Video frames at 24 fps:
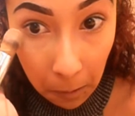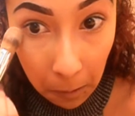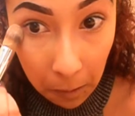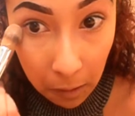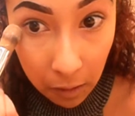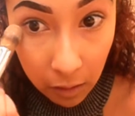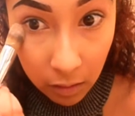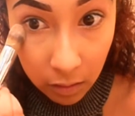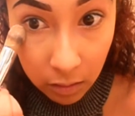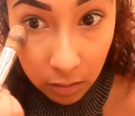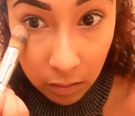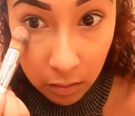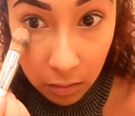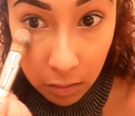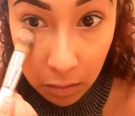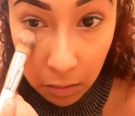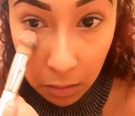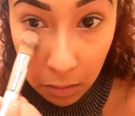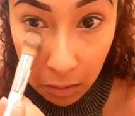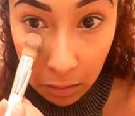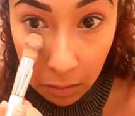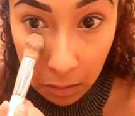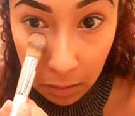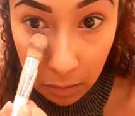
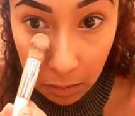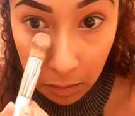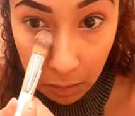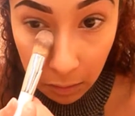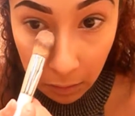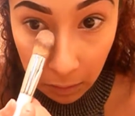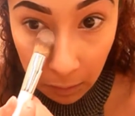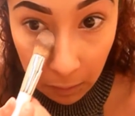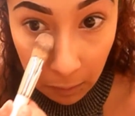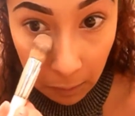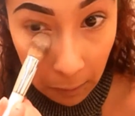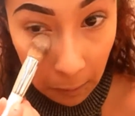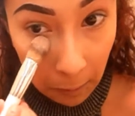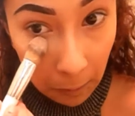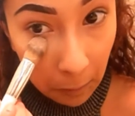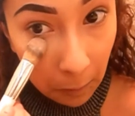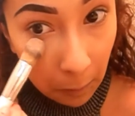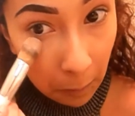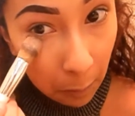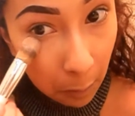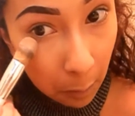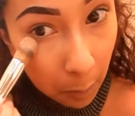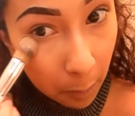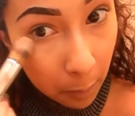underneath
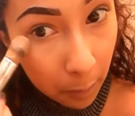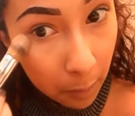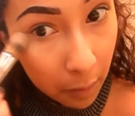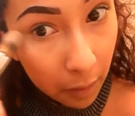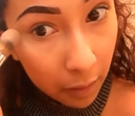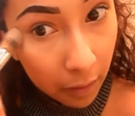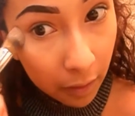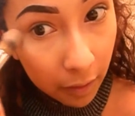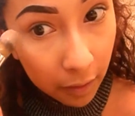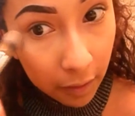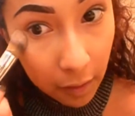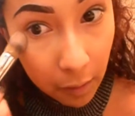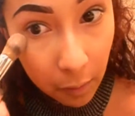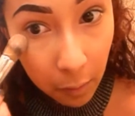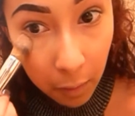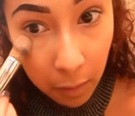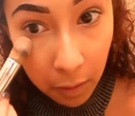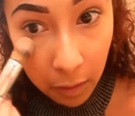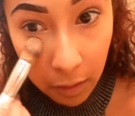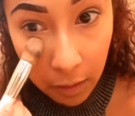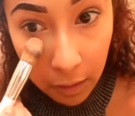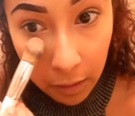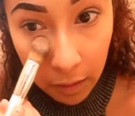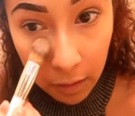my eye where
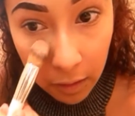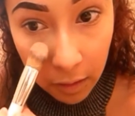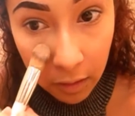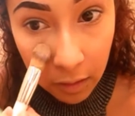I